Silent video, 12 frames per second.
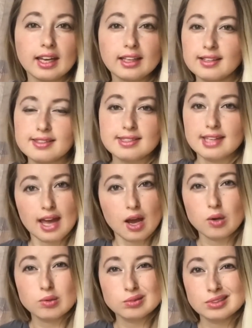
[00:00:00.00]
any
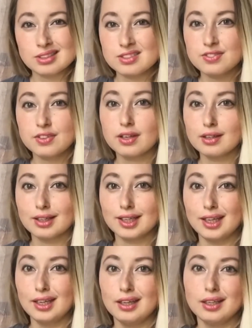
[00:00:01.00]
sound. It's
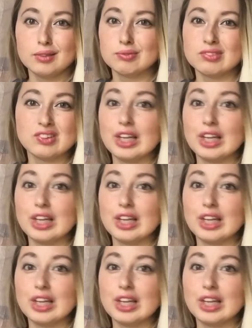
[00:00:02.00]
very